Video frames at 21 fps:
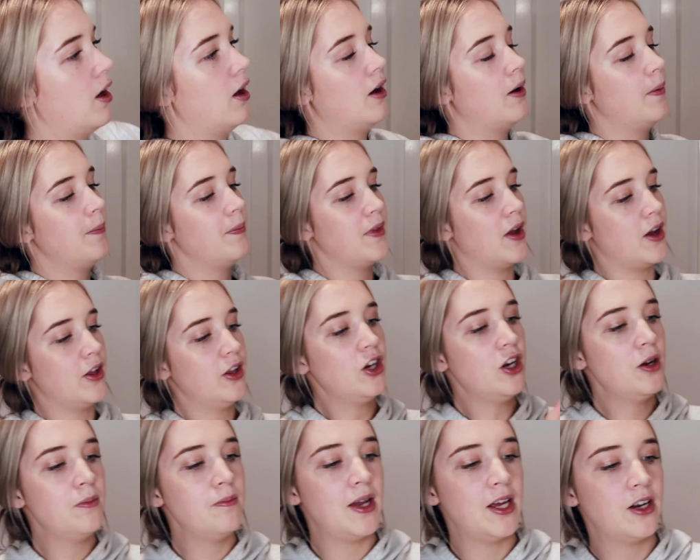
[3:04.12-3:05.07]
I only
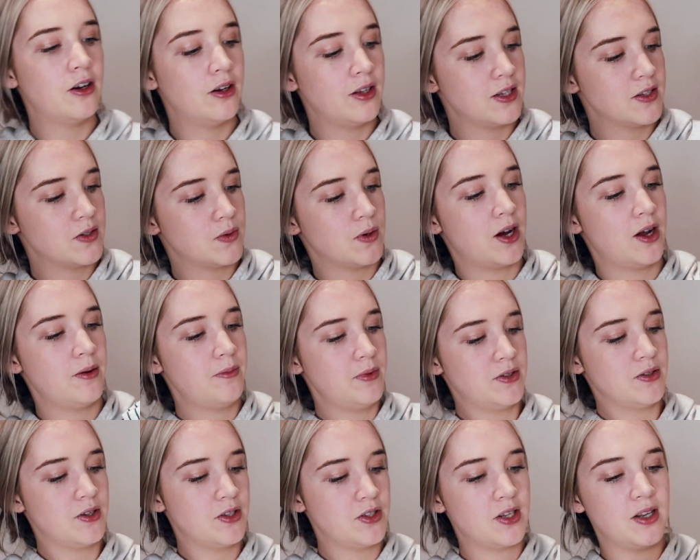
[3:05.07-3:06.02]
got a meter of this one, but
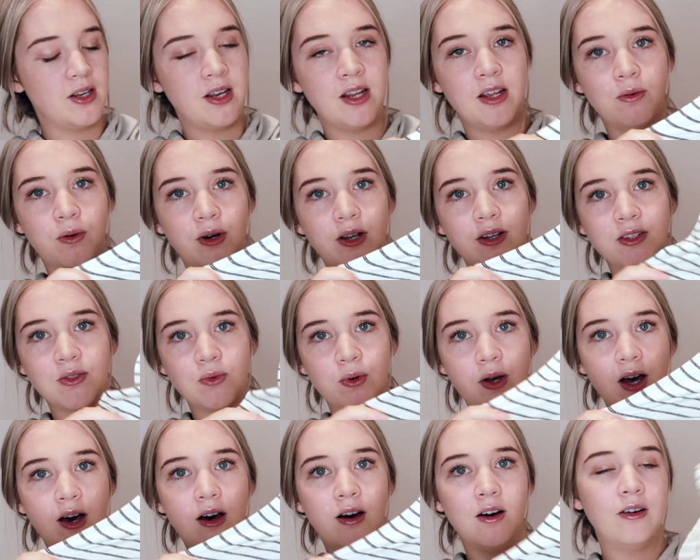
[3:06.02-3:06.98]
this one's a knit one as
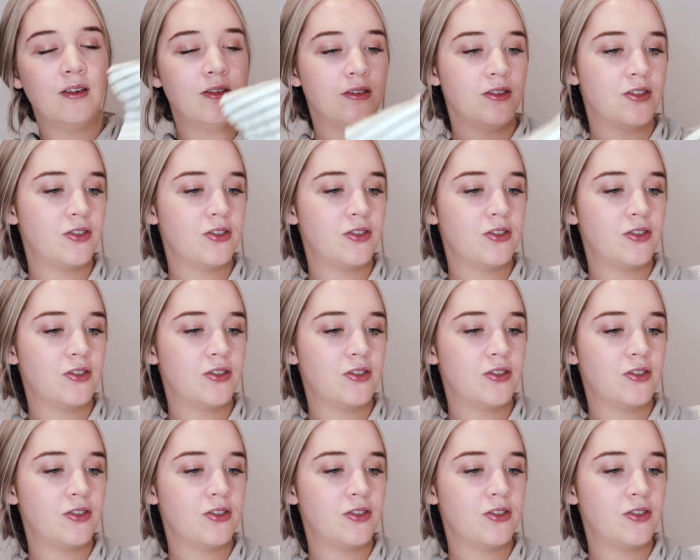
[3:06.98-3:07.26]
well.